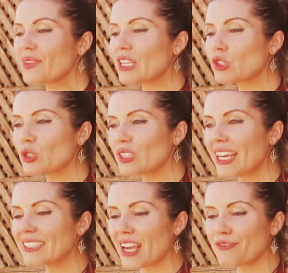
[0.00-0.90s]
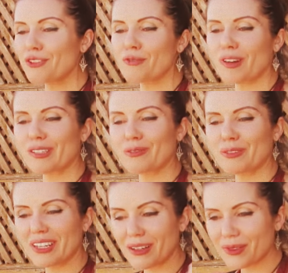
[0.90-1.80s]
so that everyone who
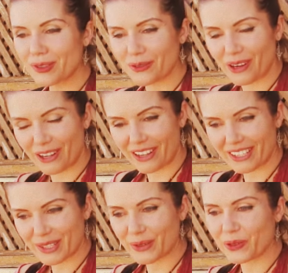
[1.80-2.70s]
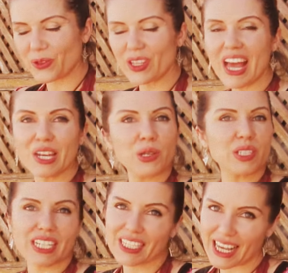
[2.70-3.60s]
comes to our school knows
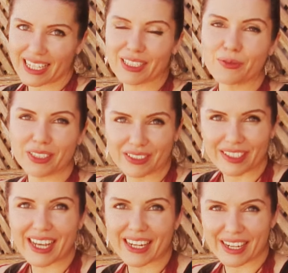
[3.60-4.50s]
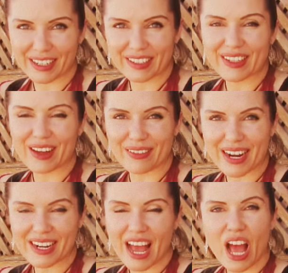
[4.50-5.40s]
exactly what they're getting, all
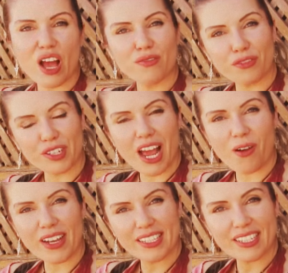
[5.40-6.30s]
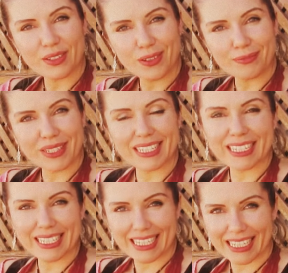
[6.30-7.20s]
right? For now, I send you a
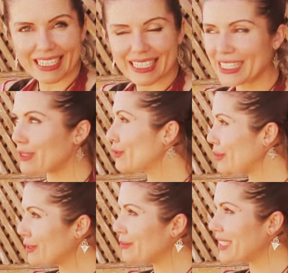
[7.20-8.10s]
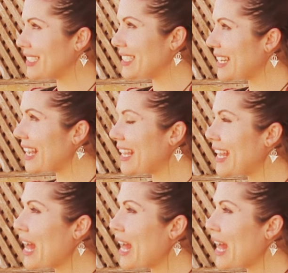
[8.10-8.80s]
big kiss here from the Medina.